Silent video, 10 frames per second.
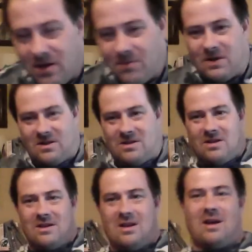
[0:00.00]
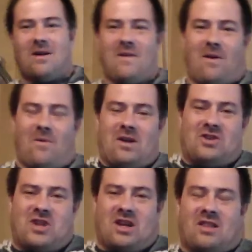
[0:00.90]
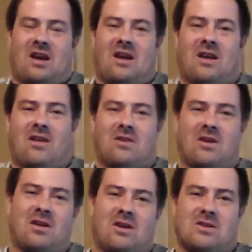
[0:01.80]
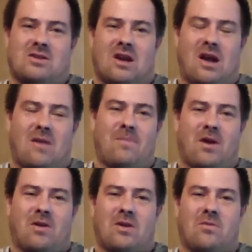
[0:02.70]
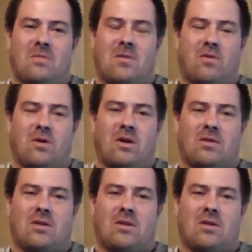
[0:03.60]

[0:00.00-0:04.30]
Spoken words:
but yeah, I wanted to check that out again because I barely remember it.